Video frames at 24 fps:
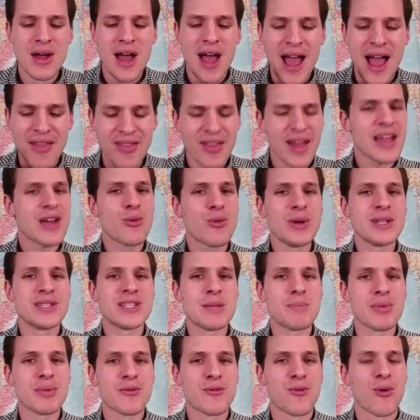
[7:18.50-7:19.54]
And like we
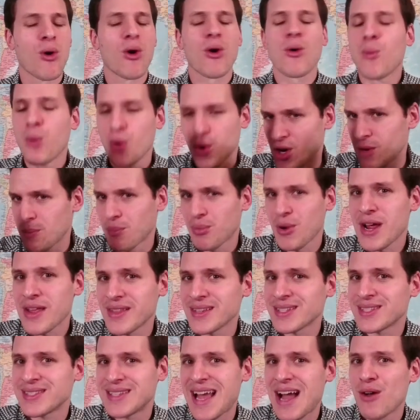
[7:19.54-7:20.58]
did before, we're going to break
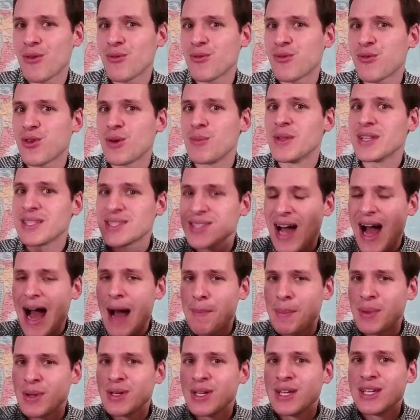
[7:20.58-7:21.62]
this down from the
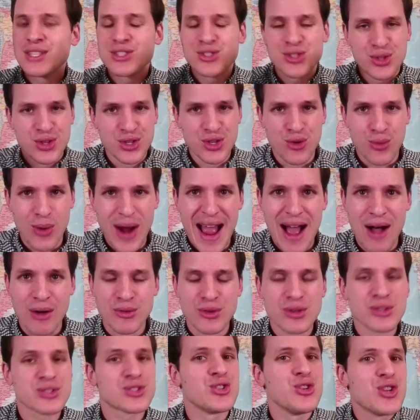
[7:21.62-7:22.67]
top to the
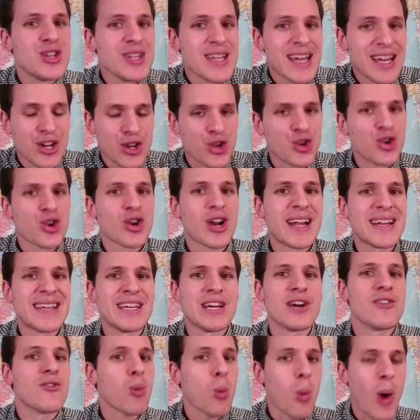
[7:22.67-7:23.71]
ground so you can get a good
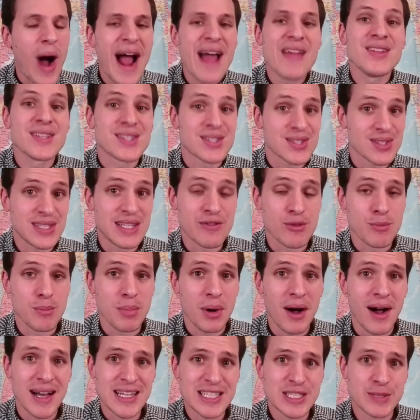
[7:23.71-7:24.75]
idea of why this is even
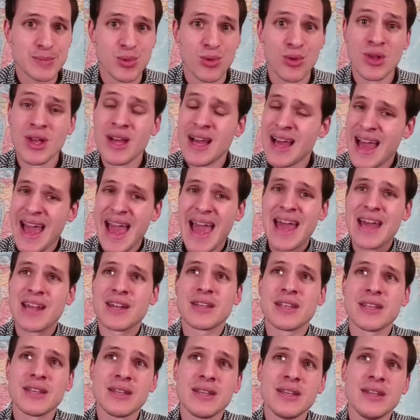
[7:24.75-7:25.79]
possible.
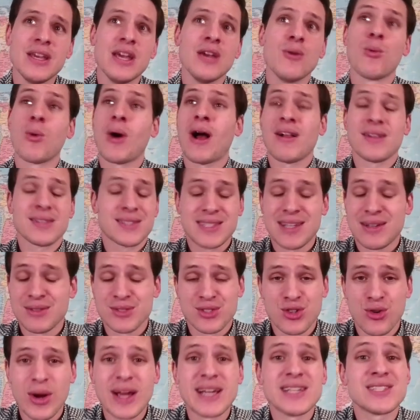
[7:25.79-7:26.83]
And while it
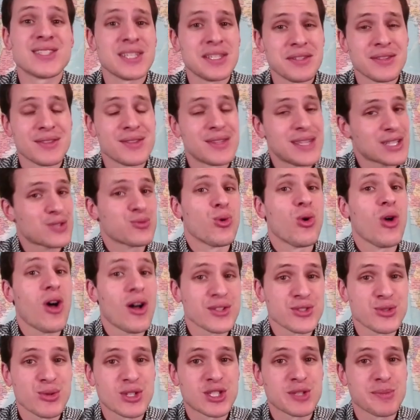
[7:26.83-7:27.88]
sounds crazy, this will
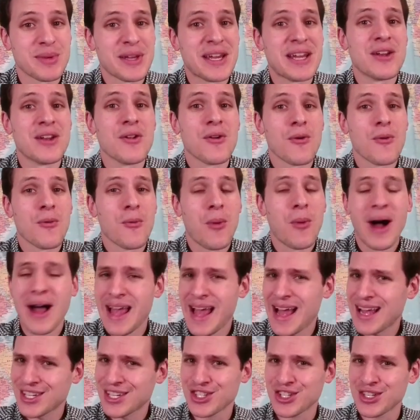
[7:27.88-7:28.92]
also explain
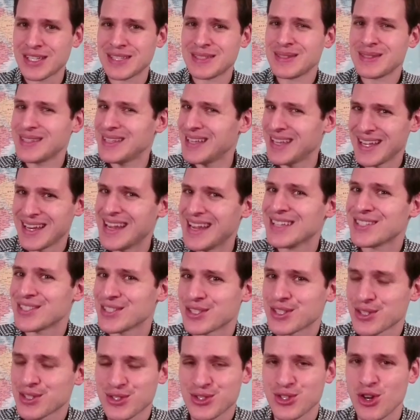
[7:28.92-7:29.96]
why actually it
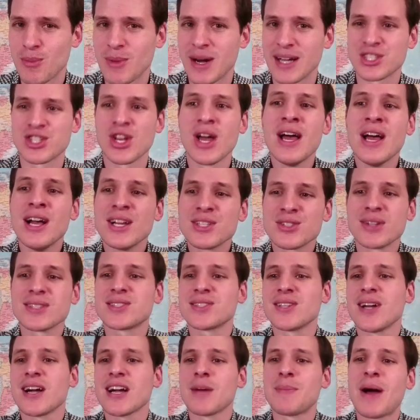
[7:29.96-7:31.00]
isn't so much. So
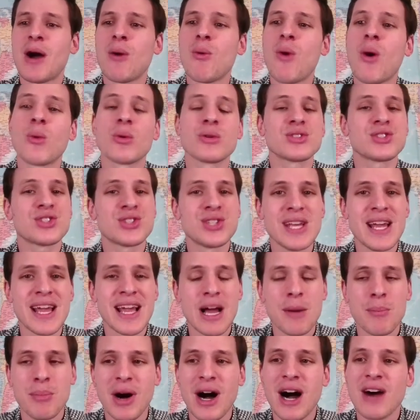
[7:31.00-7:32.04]
let's talk about what we're
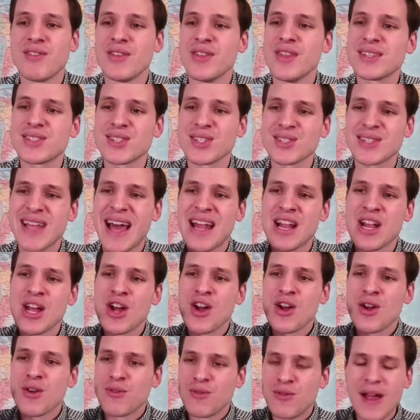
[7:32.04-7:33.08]
seeing above. And this is that
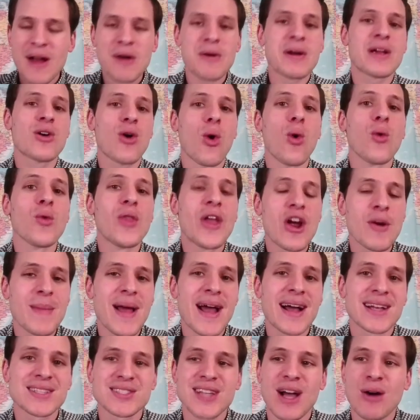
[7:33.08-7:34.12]
very cold air
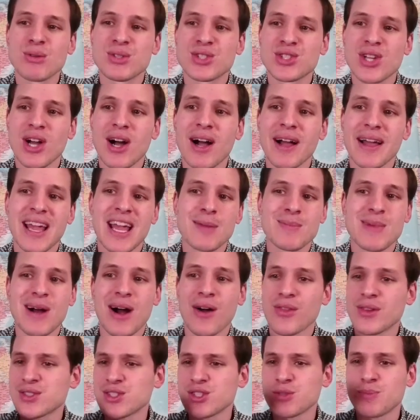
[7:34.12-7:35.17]
mass I was talking
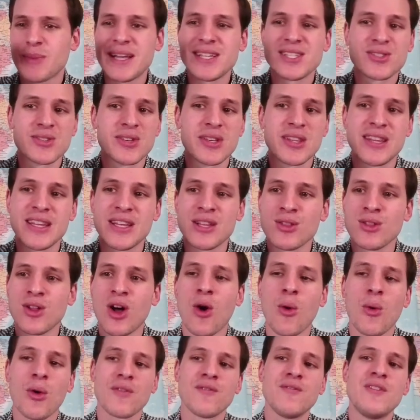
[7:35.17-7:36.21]
about. This is basically the
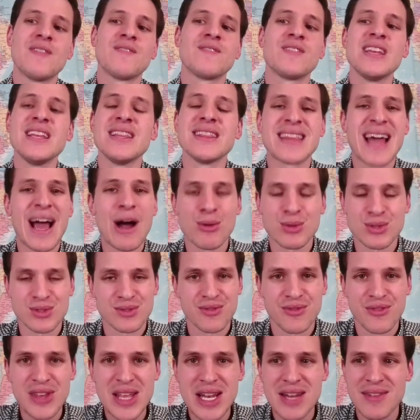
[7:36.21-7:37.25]
lower
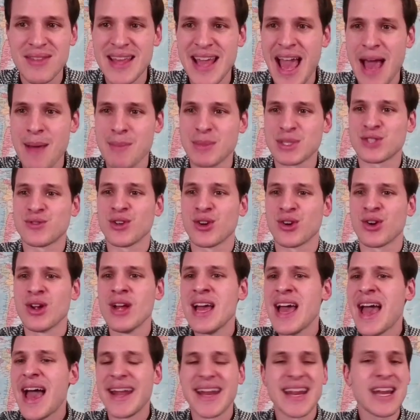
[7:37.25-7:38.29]
15,000 feet of the atmosphere.
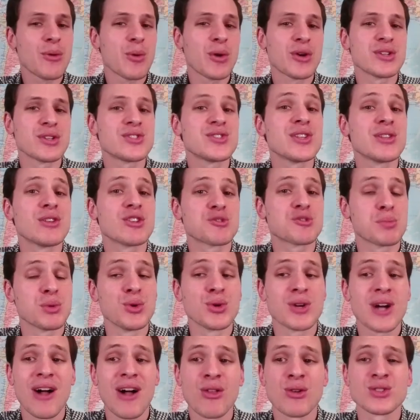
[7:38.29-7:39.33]
And anywhere you're seeing those
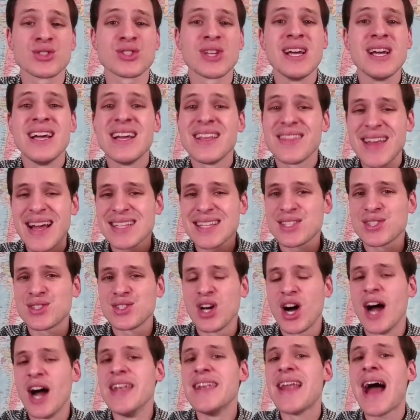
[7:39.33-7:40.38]
blue colors, that's
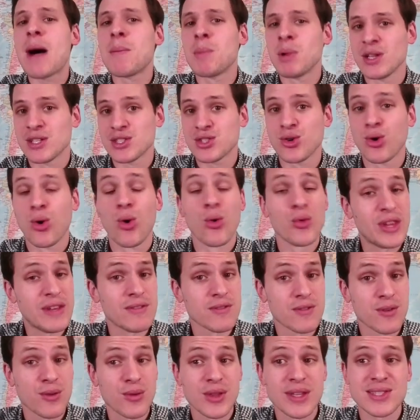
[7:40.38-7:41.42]
anomalous cold,
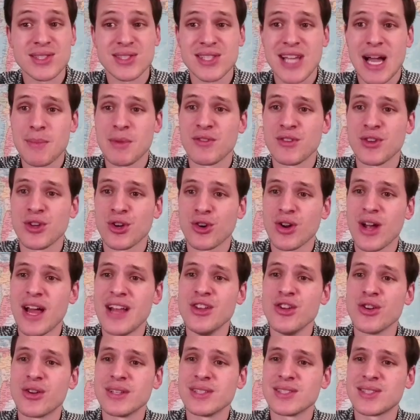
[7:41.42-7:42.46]
even for this time of year.
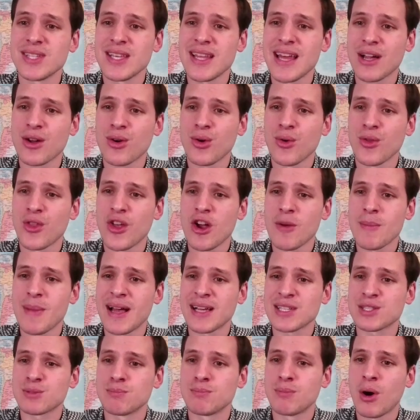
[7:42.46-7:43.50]
And you can see that cold air
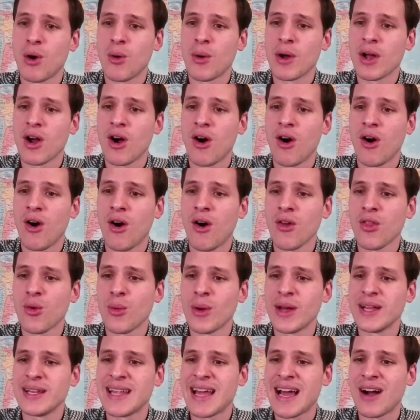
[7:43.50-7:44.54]
mass bowing all the
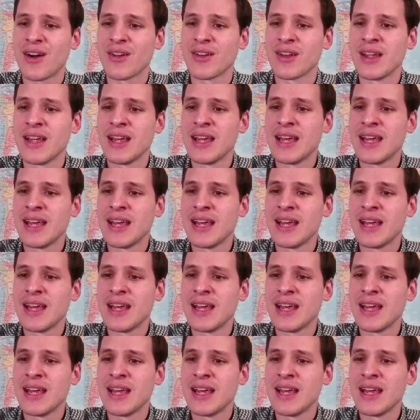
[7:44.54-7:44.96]
way down